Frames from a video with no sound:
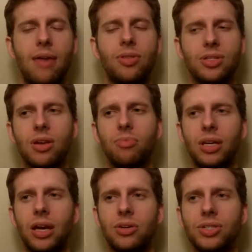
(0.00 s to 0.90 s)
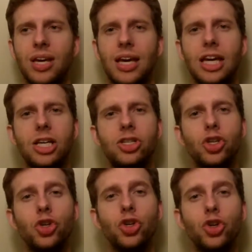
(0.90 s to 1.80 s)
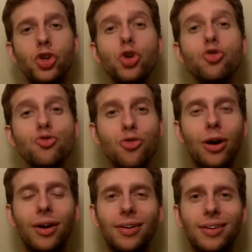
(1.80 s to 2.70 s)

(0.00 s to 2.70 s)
And the something else is you